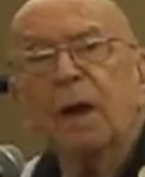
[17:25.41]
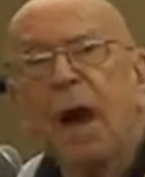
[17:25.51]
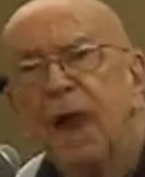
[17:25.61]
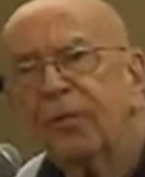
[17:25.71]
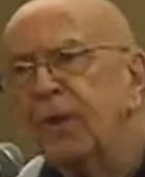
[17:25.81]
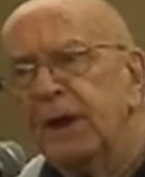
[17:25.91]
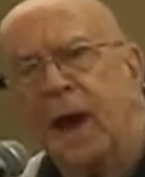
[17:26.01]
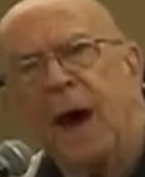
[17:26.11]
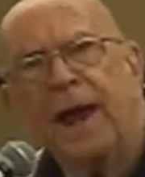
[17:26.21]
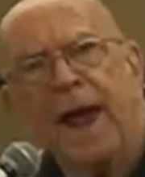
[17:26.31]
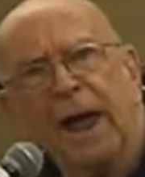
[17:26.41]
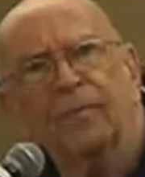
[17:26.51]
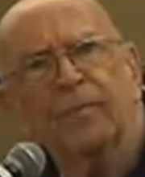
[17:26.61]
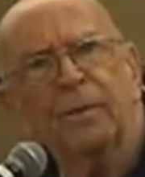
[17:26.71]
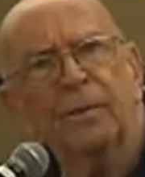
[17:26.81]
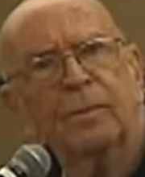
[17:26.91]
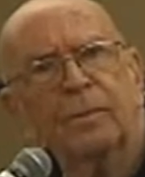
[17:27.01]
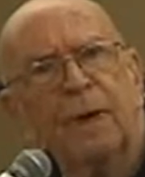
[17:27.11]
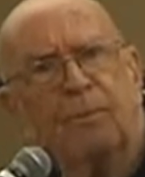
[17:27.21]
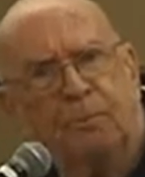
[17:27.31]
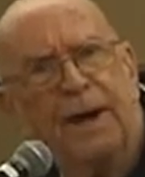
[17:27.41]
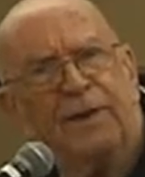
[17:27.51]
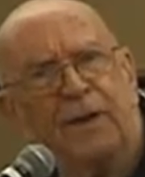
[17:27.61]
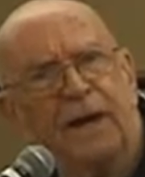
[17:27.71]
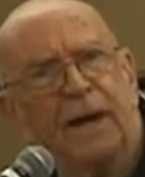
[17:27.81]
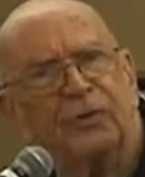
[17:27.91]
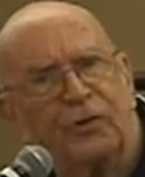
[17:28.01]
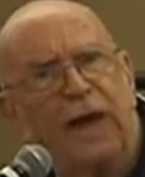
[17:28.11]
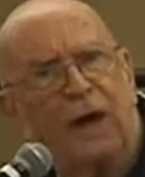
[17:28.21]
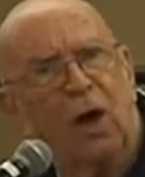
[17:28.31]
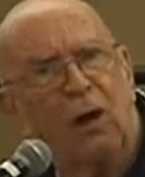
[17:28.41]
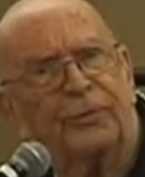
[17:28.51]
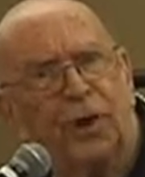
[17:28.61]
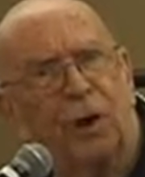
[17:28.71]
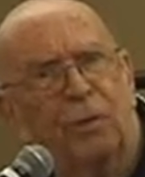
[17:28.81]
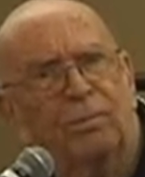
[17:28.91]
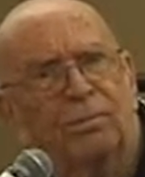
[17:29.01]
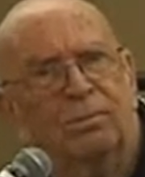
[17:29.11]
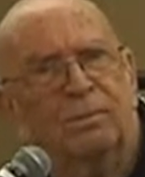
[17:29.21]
I think I have that PTSD also